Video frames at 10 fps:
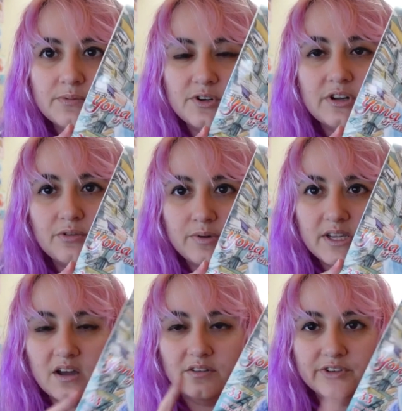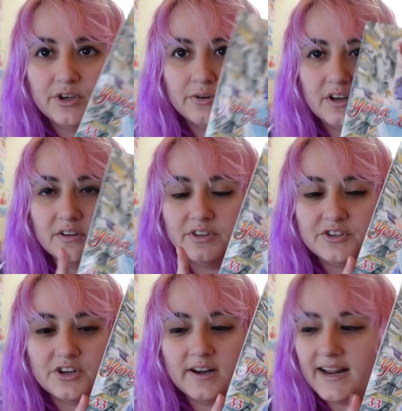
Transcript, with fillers: 33 of Yona of the Dawn.